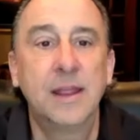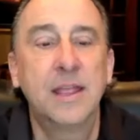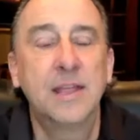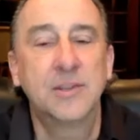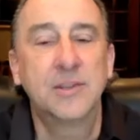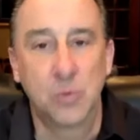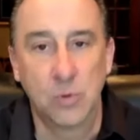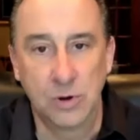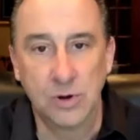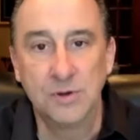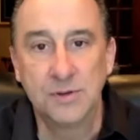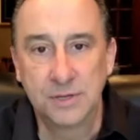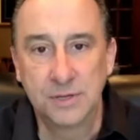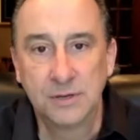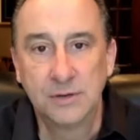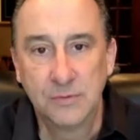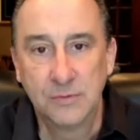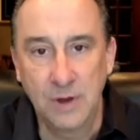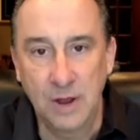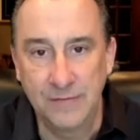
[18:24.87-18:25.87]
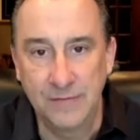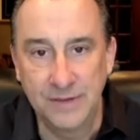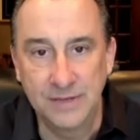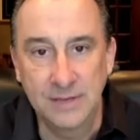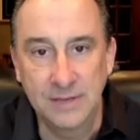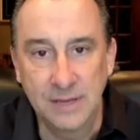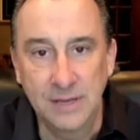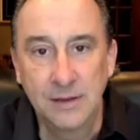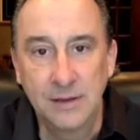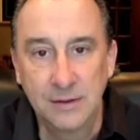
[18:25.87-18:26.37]
gets worse,
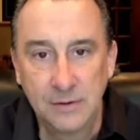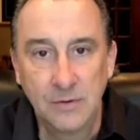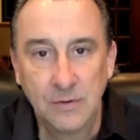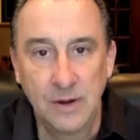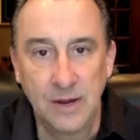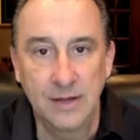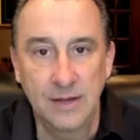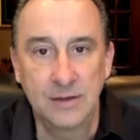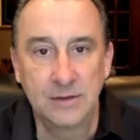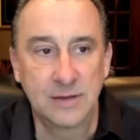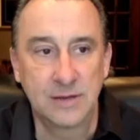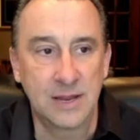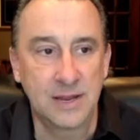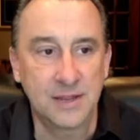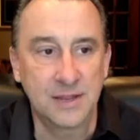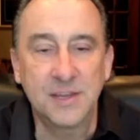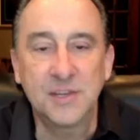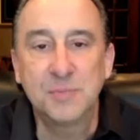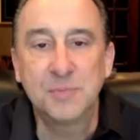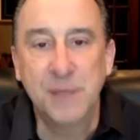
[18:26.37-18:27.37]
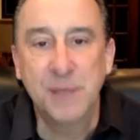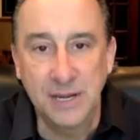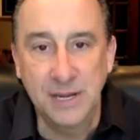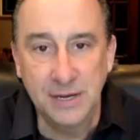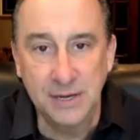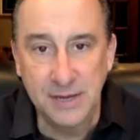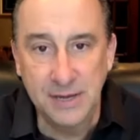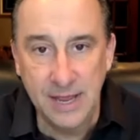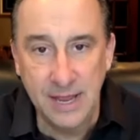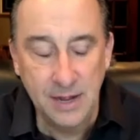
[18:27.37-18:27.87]
obviously, yeah. right? Just like the
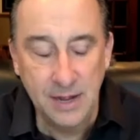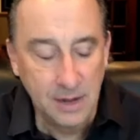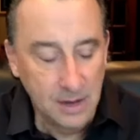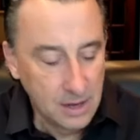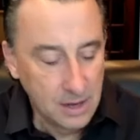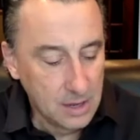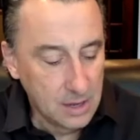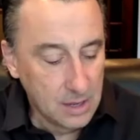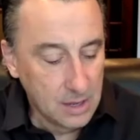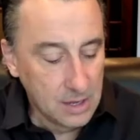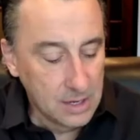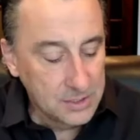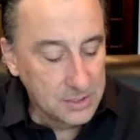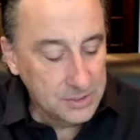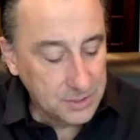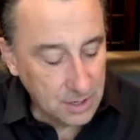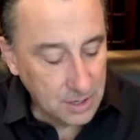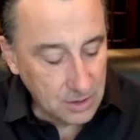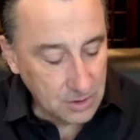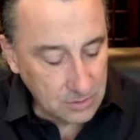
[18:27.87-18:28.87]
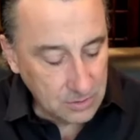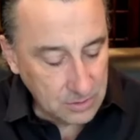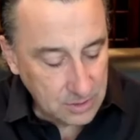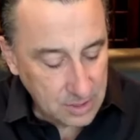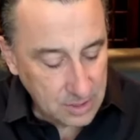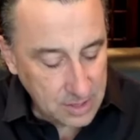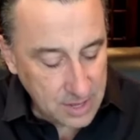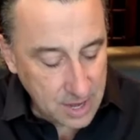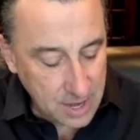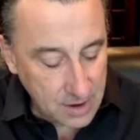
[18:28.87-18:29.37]
expanding debt. So,
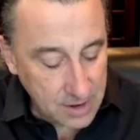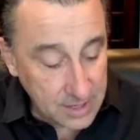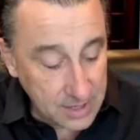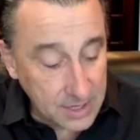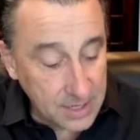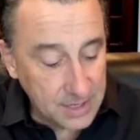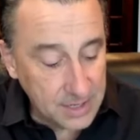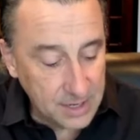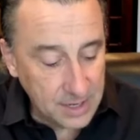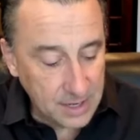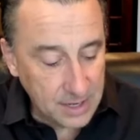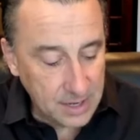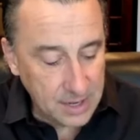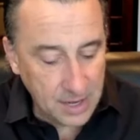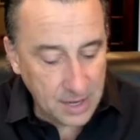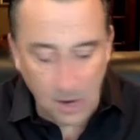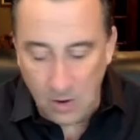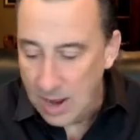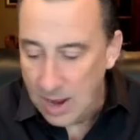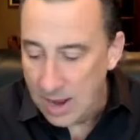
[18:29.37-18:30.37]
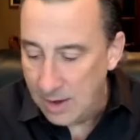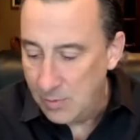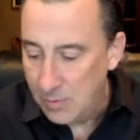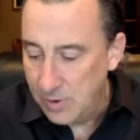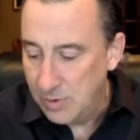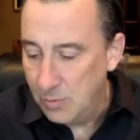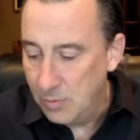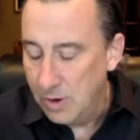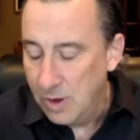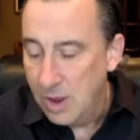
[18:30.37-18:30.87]
Kerry, it, you know, I
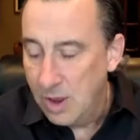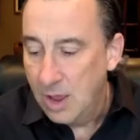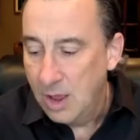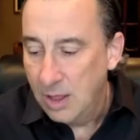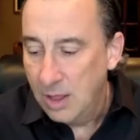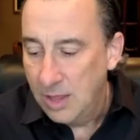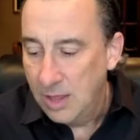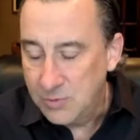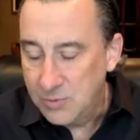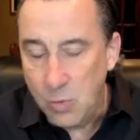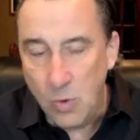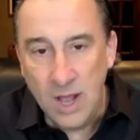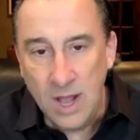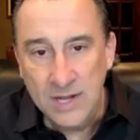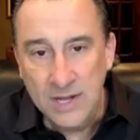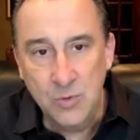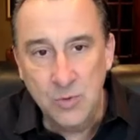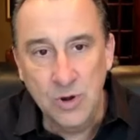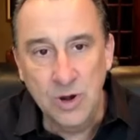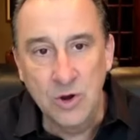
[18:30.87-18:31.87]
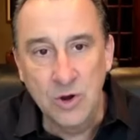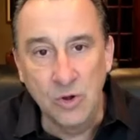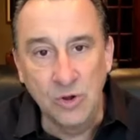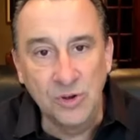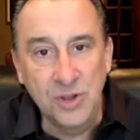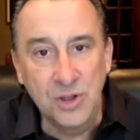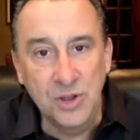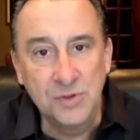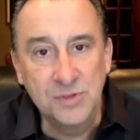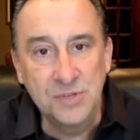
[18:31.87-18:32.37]
would let's watch where
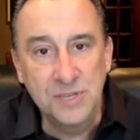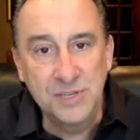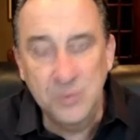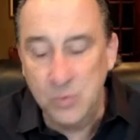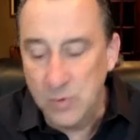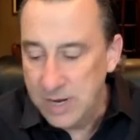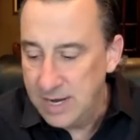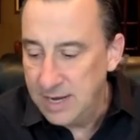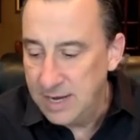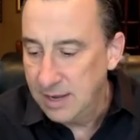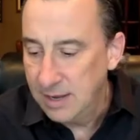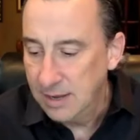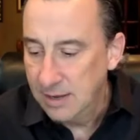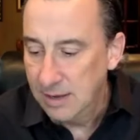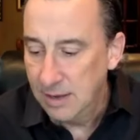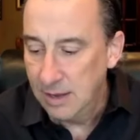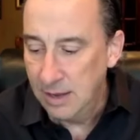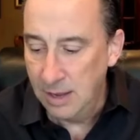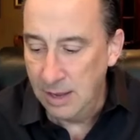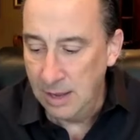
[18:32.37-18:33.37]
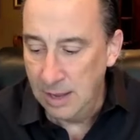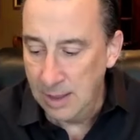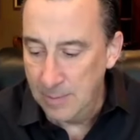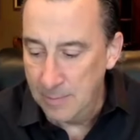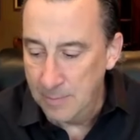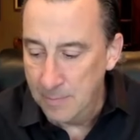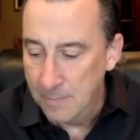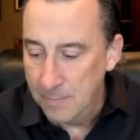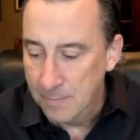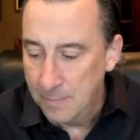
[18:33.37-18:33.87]
gold goes this week.
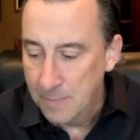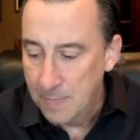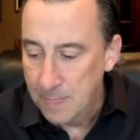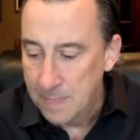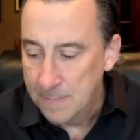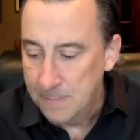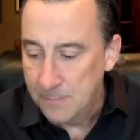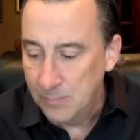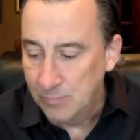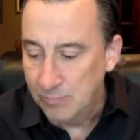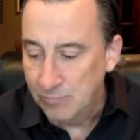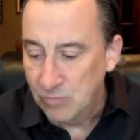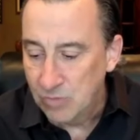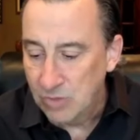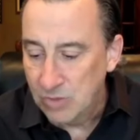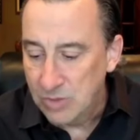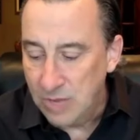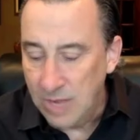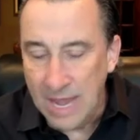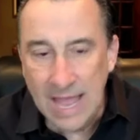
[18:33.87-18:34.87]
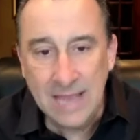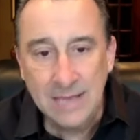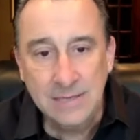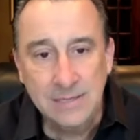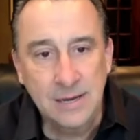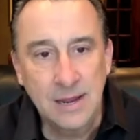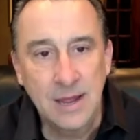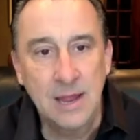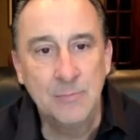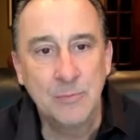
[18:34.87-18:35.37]
Um, the
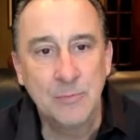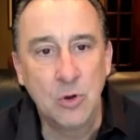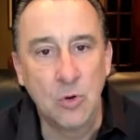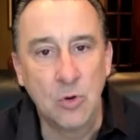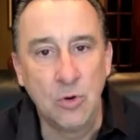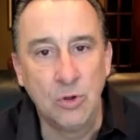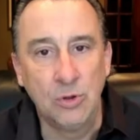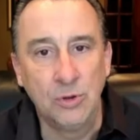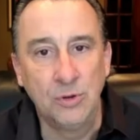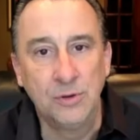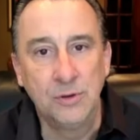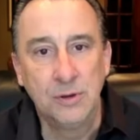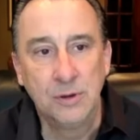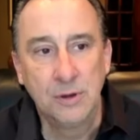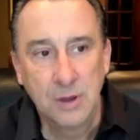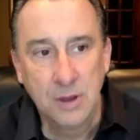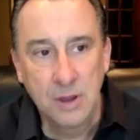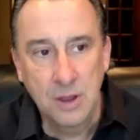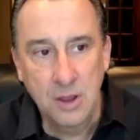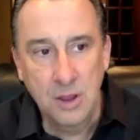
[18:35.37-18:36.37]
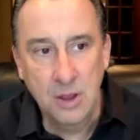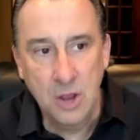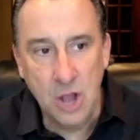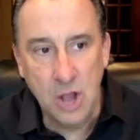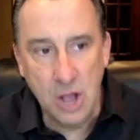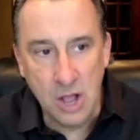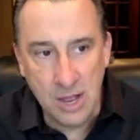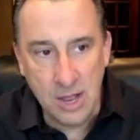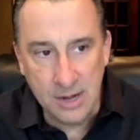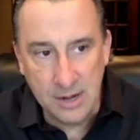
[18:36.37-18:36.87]
last time gold
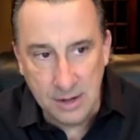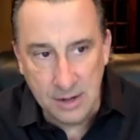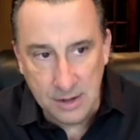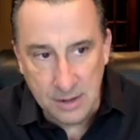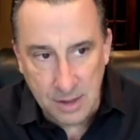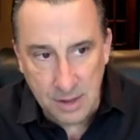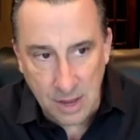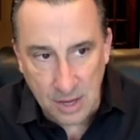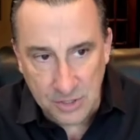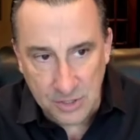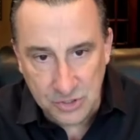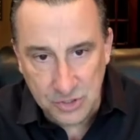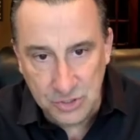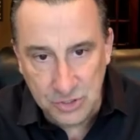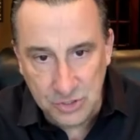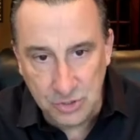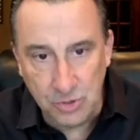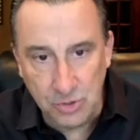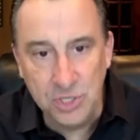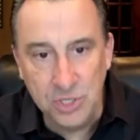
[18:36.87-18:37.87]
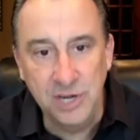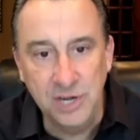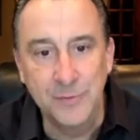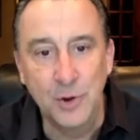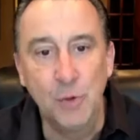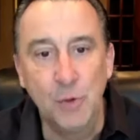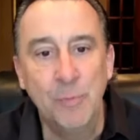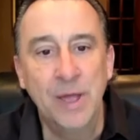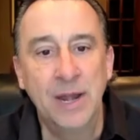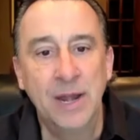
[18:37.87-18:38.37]
caught a surge of
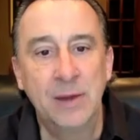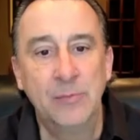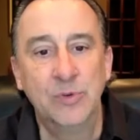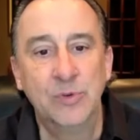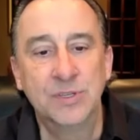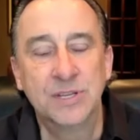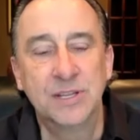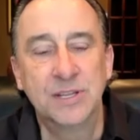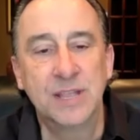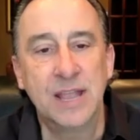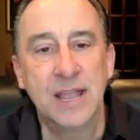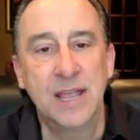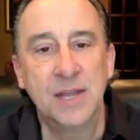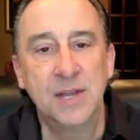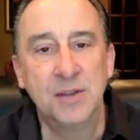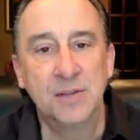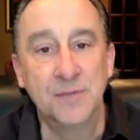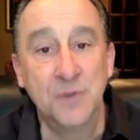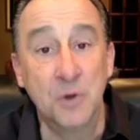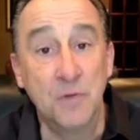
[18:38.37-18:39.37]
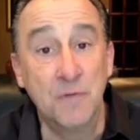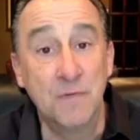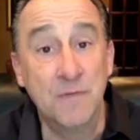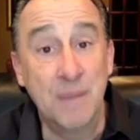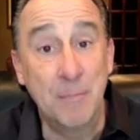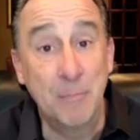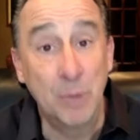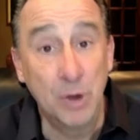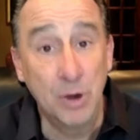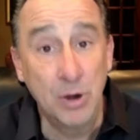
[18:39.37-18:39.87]
momentum was at the end of
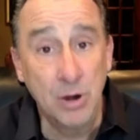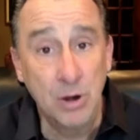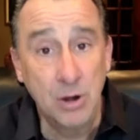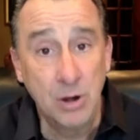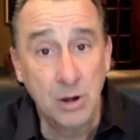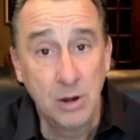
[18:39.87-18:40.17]
November